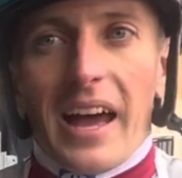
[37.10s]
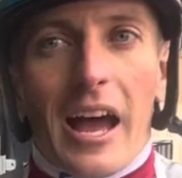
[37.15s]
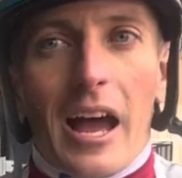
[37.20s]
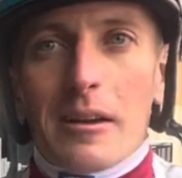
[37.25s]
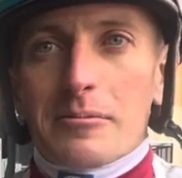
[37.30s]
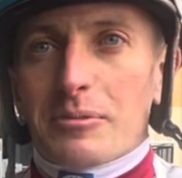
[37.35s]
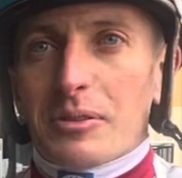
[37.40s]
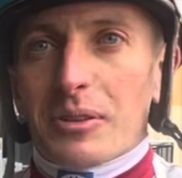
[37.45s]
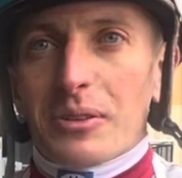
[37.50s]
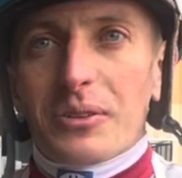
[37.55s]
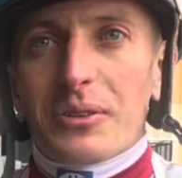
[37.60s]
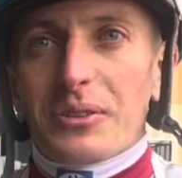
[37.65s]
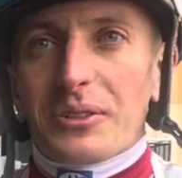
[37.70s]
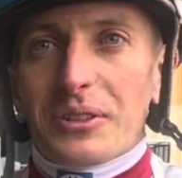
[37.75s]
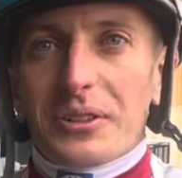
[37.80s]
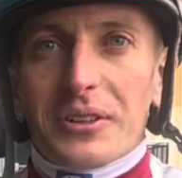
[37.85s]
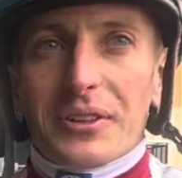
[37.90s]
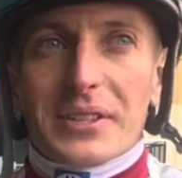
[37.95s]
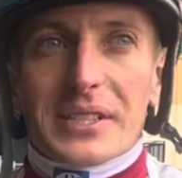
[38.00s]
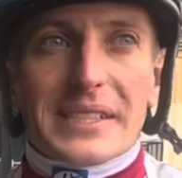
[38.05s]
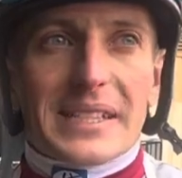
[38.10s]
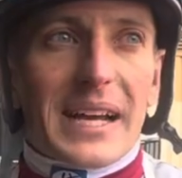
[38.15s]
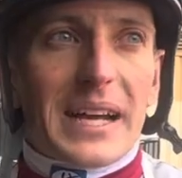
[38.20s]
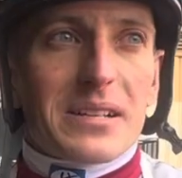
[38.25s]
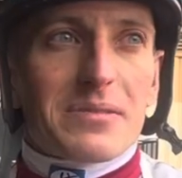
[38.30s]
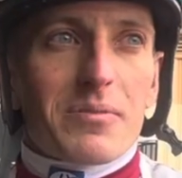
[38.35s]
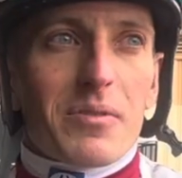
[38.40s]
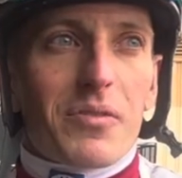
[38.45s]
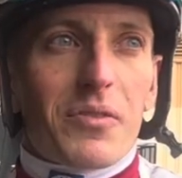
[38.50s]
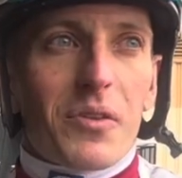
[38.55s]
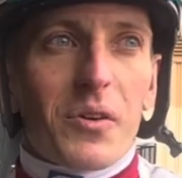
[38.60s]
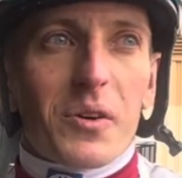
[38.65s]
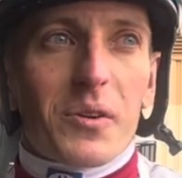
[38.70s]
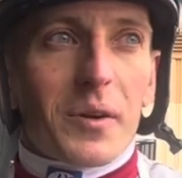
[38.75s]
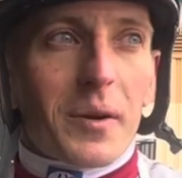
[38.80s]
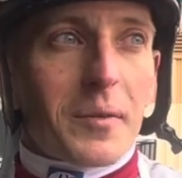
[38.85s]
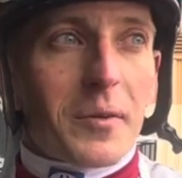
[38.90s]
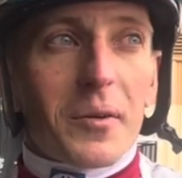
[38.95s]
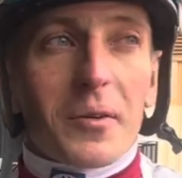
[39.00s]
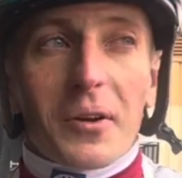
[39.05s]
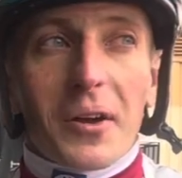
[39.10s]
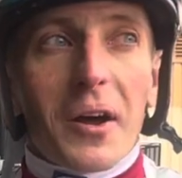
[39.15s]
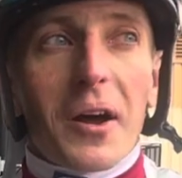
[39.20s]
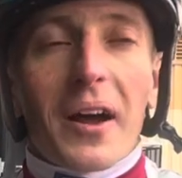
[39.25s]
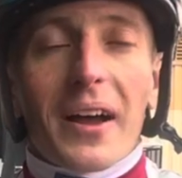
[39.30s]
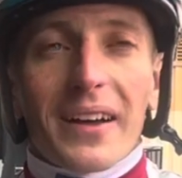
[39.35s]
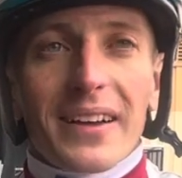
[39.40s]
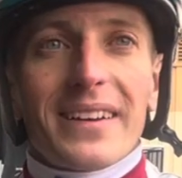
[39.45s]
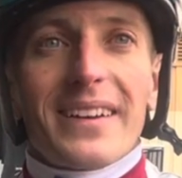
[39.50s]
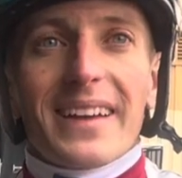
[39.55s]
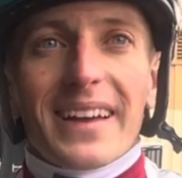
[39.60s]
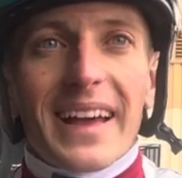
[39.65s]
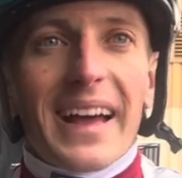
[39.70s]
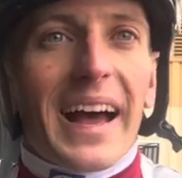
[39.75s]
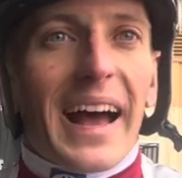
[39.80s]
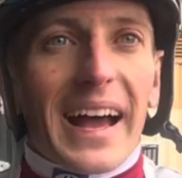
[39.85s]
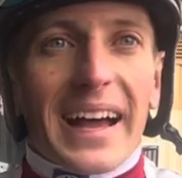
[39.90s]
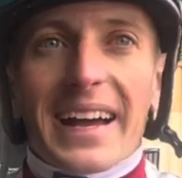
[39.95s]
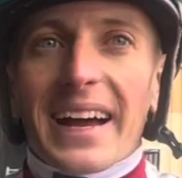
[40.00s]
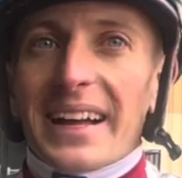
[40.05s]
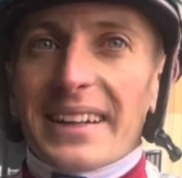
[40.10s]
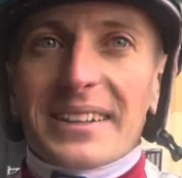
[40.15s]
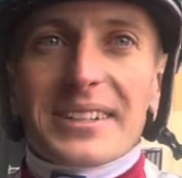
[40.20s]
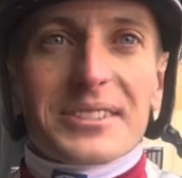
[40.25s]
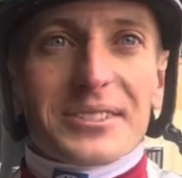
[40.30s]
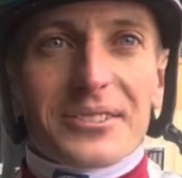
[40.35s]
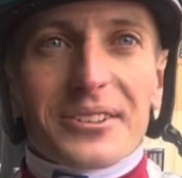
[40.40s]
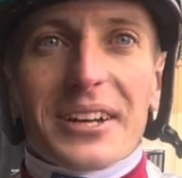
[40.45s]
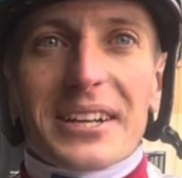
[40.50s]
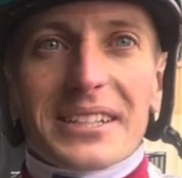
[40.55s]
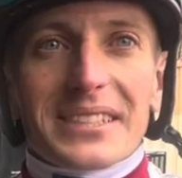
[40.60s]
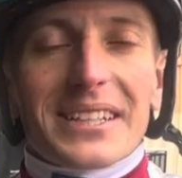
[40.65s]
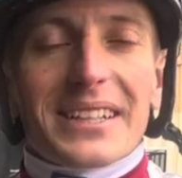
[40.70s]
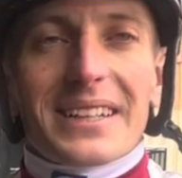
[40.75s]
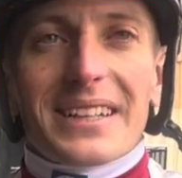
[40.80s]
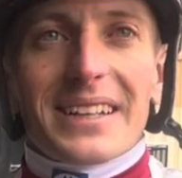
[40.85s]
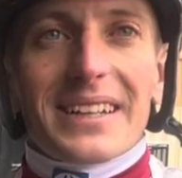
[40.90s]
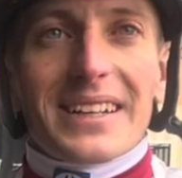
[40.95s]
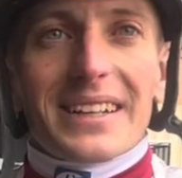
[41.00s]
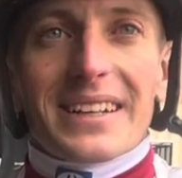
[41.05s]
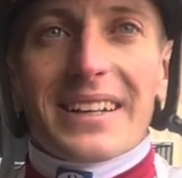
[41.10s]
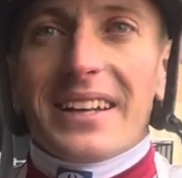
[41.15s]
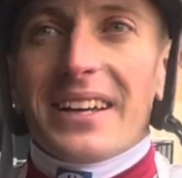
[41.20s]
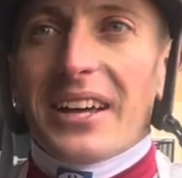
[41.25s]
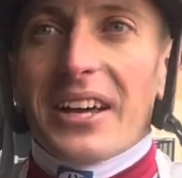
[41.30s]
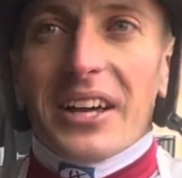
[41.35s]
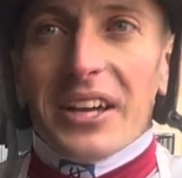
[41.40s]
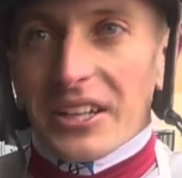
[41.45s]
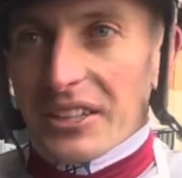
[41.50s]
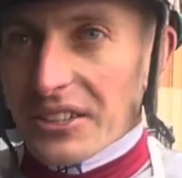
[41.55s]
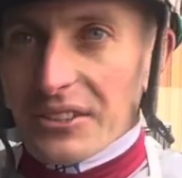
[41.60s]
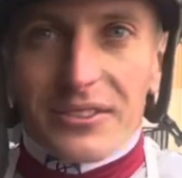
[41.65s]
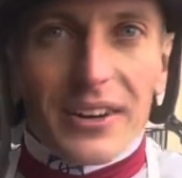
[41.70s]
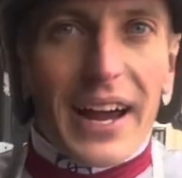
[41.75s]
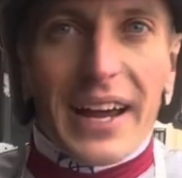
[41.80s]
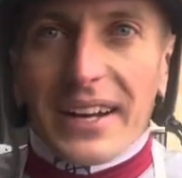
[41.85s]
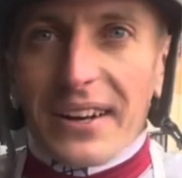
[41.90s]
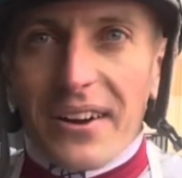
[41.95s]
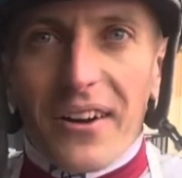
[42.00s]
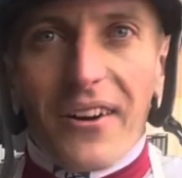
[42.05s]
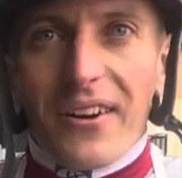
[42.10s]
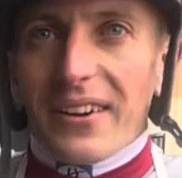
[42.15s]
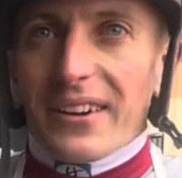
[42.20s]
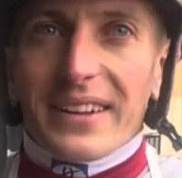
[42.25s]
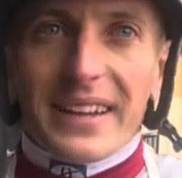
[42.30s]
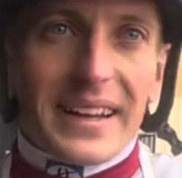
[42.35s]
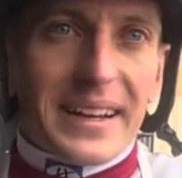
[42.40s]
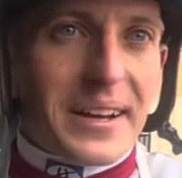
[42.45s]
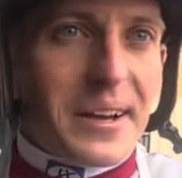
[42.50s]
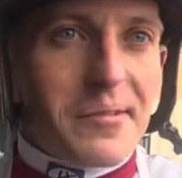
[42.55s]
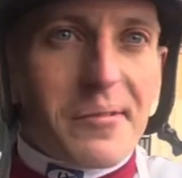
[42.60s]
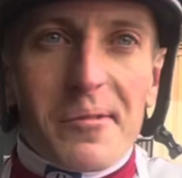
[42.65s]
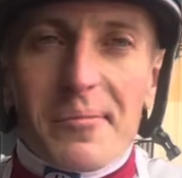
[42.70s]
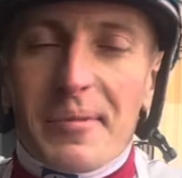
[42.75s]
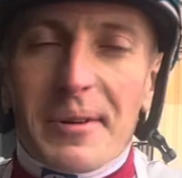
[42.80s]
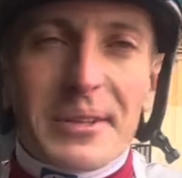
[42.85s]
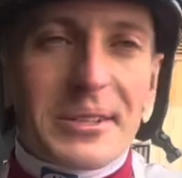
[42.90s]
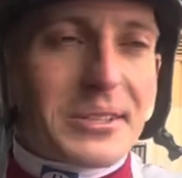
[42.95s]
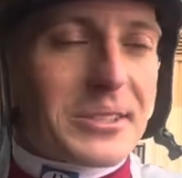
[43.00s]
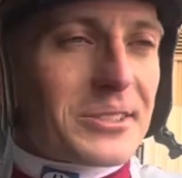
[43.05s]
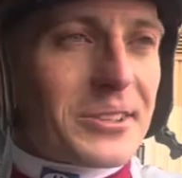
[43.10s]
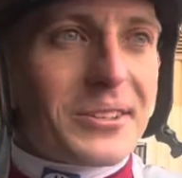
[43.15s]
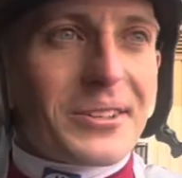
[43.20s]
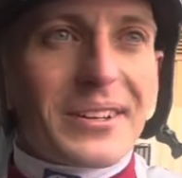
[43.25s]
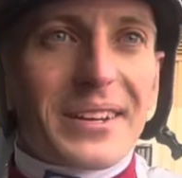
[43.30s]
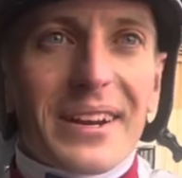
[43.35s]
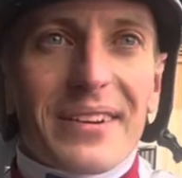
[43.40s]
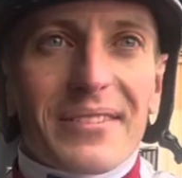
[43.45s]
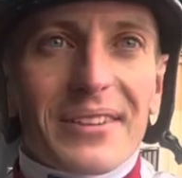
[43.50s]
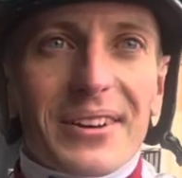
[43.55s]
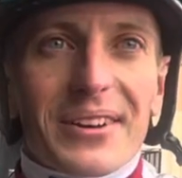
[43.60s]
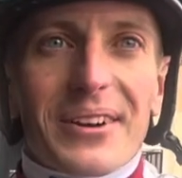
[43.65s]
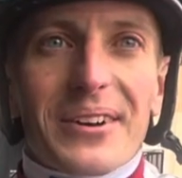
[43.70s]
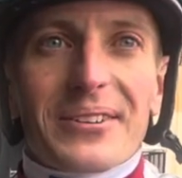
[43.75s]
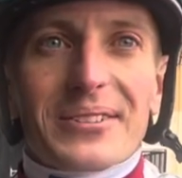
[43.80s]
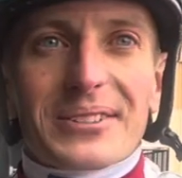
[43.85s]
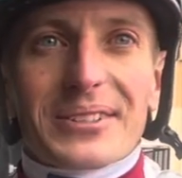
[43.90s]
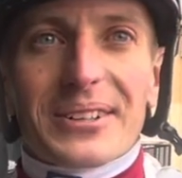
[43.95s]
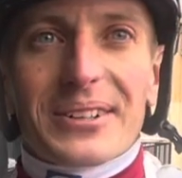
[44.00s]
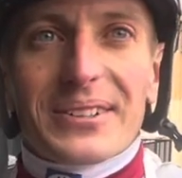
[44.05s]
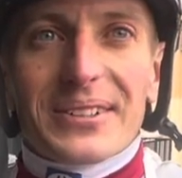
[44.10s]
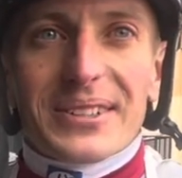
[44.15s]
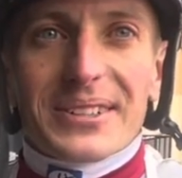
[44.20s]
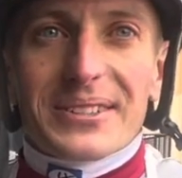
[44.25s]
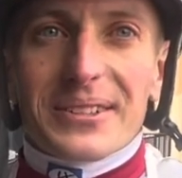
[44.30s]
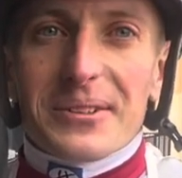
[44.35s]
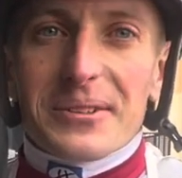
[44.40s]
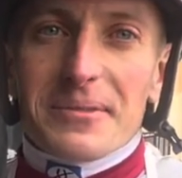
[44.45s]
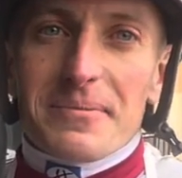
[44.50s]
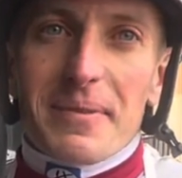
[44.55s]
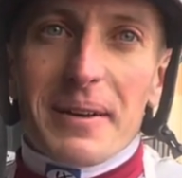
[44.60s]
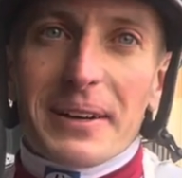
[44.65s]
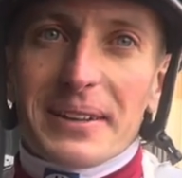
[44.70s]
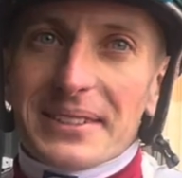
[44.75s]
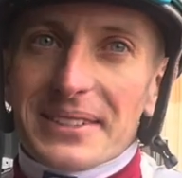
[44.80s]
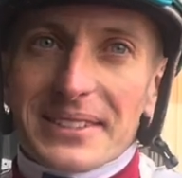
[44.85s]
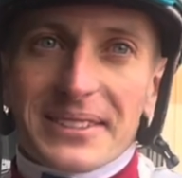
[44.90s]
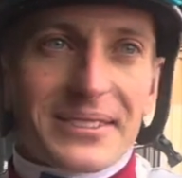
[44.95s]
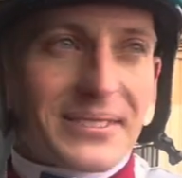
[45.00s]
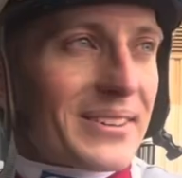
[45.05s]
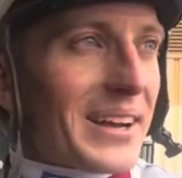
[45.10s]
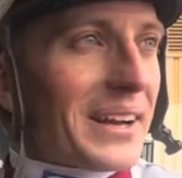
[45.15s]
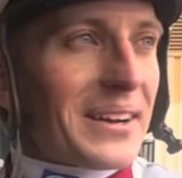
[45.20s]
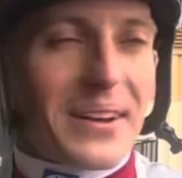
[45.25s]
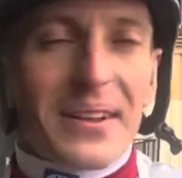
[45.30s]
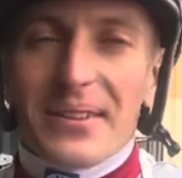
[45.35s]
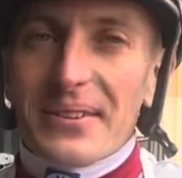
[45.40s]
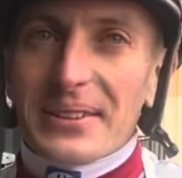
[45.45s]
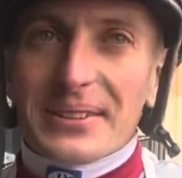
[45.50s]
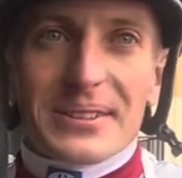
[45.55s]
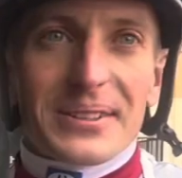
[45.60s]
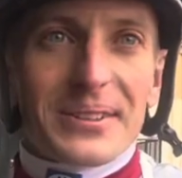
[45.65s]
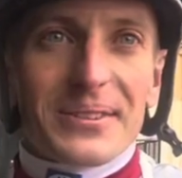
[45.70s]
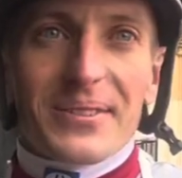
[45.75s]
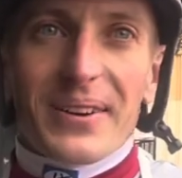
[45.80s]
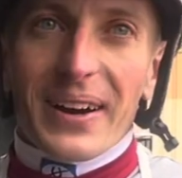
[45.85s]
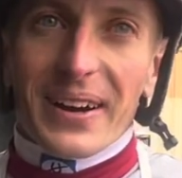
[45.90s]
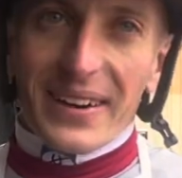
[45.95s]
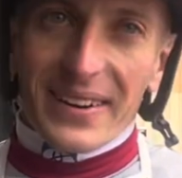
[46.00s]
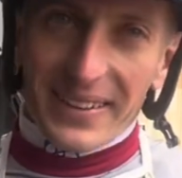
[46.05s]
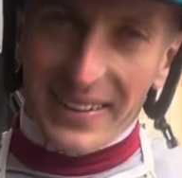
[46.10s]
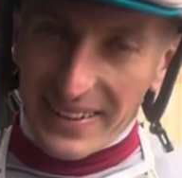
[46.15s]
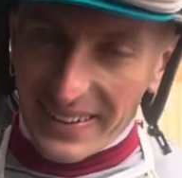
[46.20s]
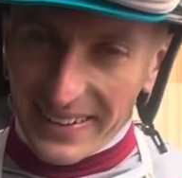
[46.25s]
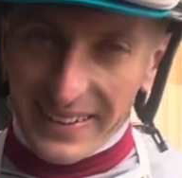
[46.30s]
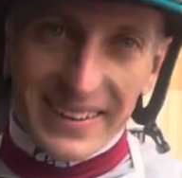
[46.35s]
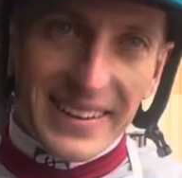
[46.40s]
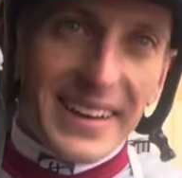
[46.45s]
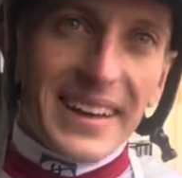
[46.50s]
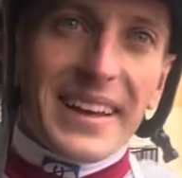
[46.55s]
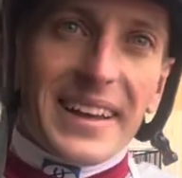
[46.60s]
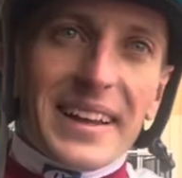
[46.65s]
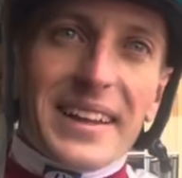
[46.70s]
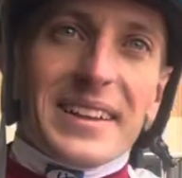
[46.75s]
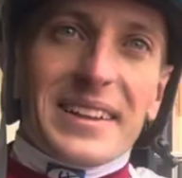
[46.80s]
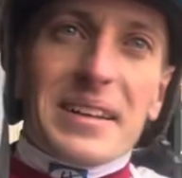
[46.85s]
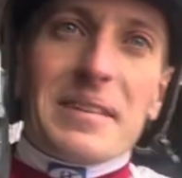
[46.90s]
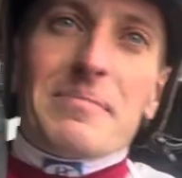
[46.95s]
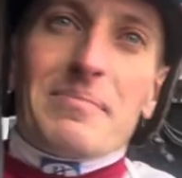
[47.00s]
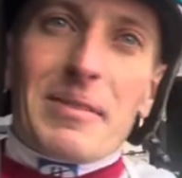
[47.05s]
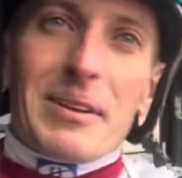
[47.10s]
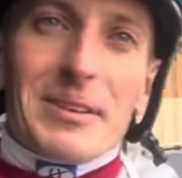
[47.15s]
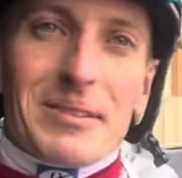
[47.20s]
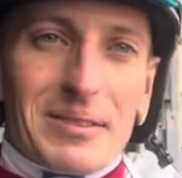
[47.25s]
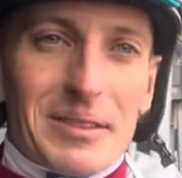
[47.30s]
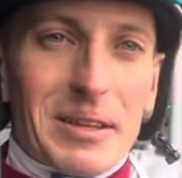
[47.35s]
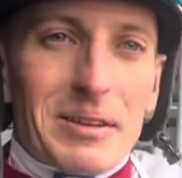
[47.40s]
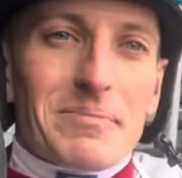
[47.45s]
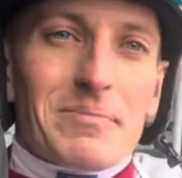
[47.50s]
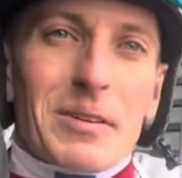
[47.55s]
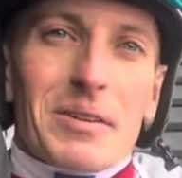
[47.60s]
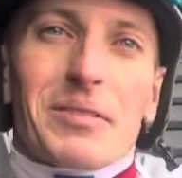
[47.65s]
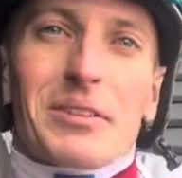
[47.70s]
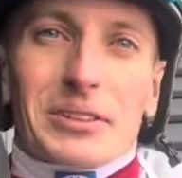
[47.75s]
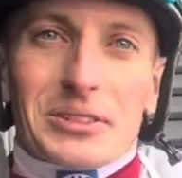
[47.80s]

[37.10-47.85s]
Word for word: Absolutely. You know, there's times before where I'm going, oh, I got this race. And then you're riding hard and they come and beat you. So you never know. So it's always better just to ride all the way to the wire than, than be, than be for